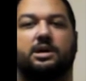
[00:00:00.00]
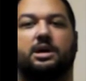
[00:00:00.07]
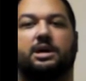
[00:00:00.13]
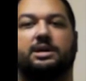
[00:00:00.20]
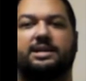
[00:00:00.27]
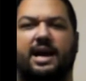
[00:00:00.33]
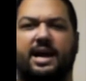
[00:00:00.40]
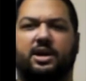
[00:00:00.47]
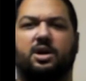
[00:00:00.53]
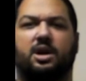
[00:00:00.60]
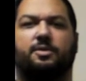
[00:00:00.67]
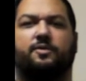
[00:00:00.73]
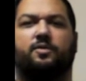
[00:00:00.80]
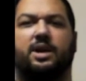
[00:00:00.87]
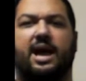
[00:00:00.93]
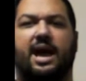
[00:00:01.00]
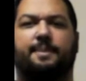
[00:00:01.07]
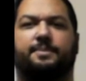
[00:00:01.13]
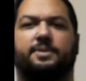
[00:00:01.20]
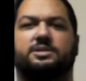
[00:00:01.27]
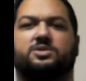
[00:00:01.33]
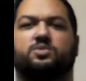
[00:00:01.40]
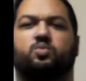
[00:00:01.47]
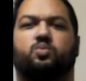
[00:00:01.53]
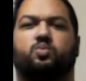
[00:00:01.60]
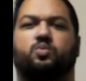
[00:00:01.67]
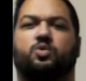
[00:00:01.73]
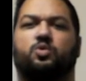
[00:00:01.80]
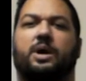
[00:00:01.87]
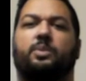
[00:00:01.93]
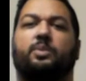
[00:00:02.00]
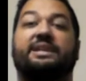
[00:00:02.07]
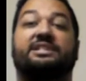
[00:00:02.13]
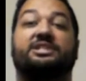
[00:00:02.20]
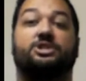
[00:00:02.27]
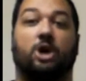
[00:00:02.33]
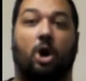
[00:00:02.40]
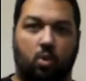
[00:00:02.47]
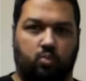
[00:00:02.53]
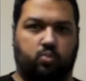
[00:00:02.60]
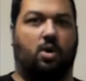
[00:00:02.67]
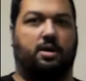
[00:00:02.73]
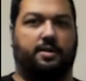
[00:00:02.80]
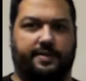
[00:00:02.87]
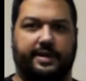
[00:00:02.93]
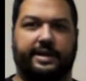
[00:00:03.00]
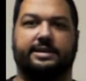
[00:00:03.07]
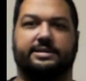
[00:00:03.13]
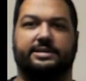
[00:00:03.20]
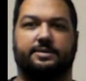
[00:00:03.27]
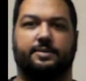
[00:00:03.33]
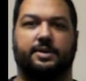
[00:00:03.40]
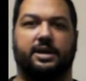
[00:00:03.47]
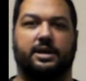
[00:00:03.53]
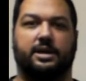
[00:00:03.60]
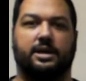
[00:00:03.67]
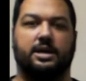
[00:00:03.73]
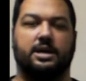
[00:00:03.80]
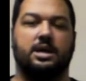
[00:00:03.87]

a diagram of what happens the way we don't want things to be.